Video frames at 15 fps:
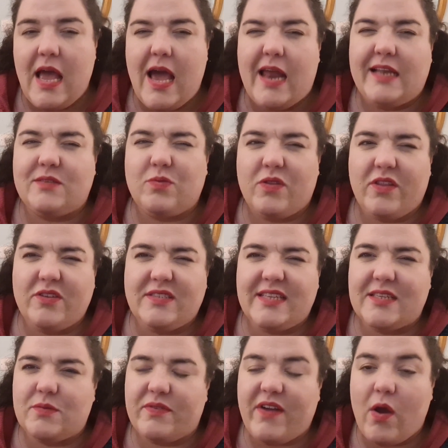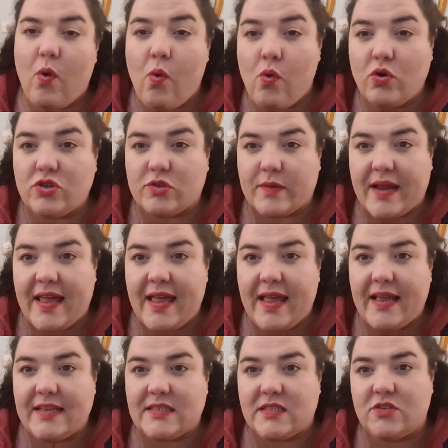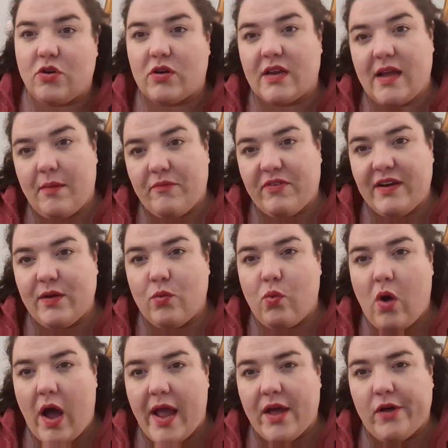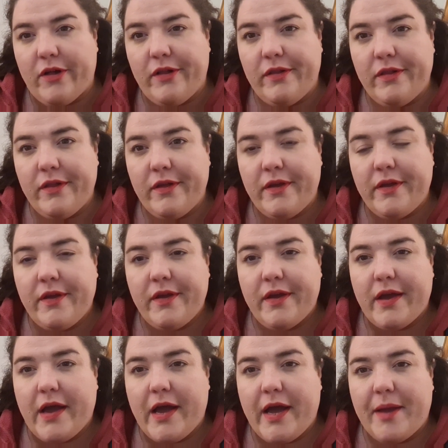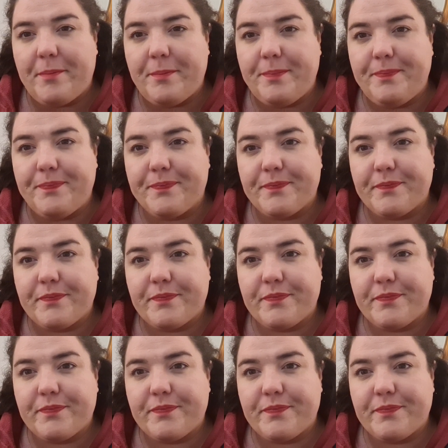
And it's one of those things where if I order it, it's not going to come for a little while. So